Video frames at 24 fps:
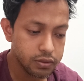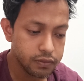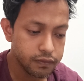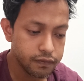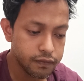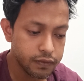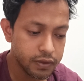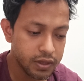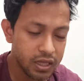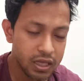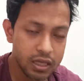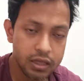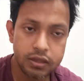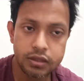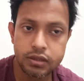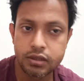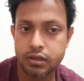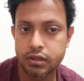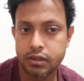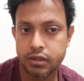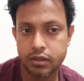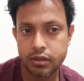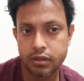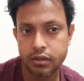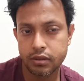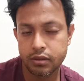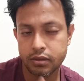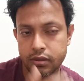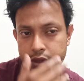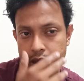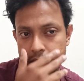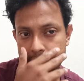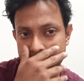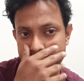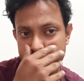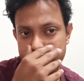forget
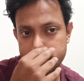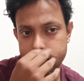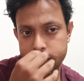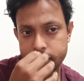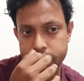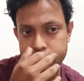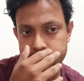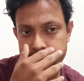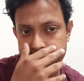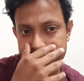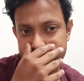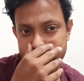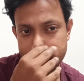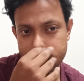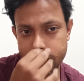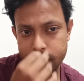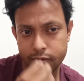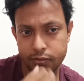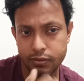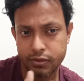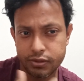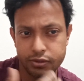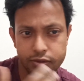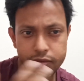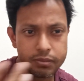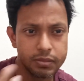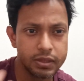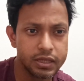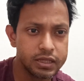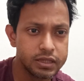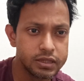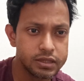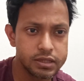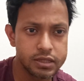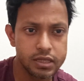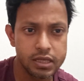about what your
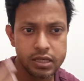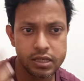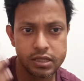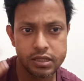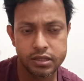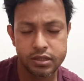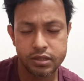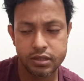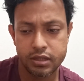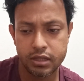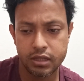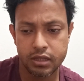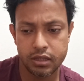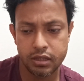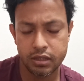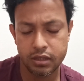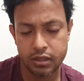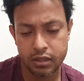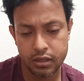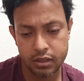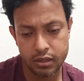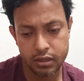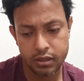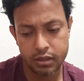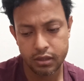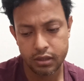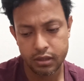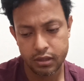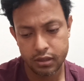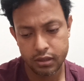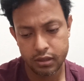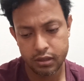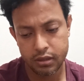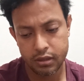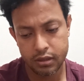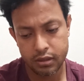mind says, the
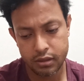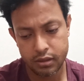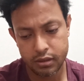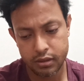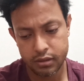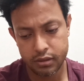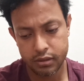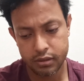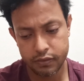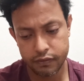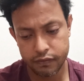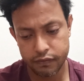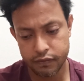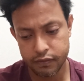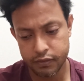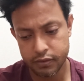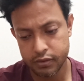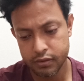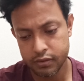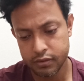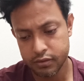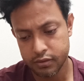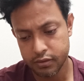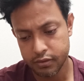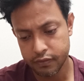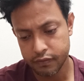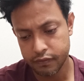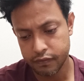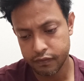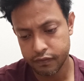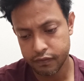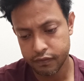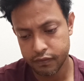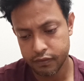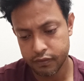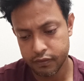different sort of
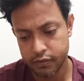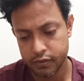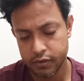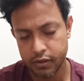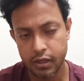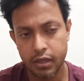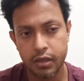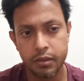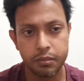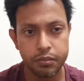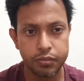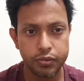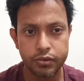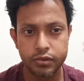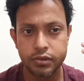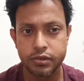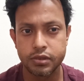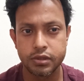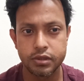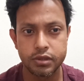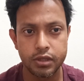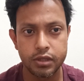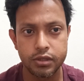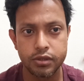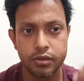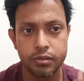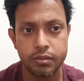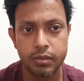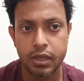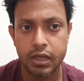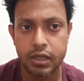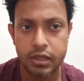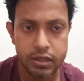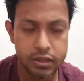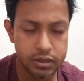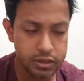inputs that your
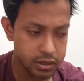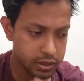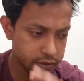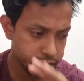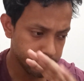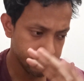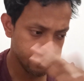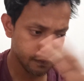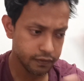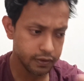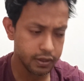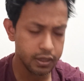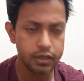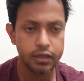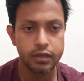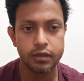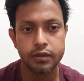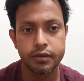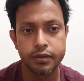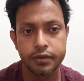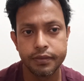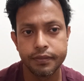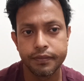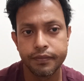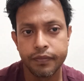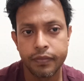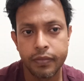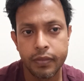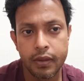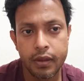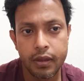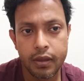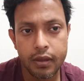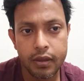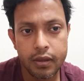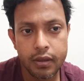mind is giving. Forget it.
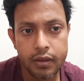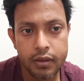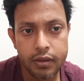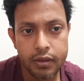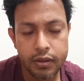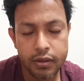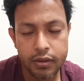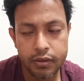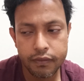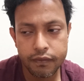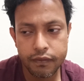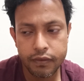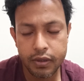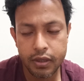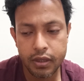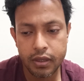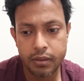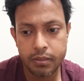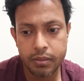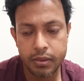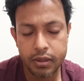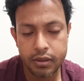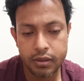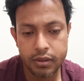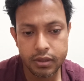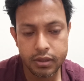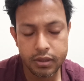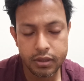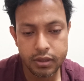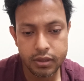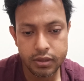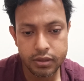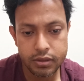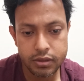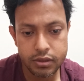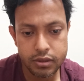Forget about it
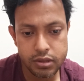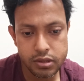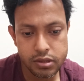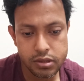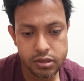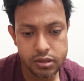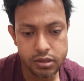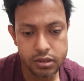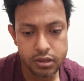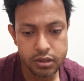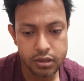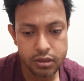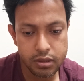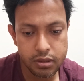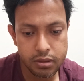and just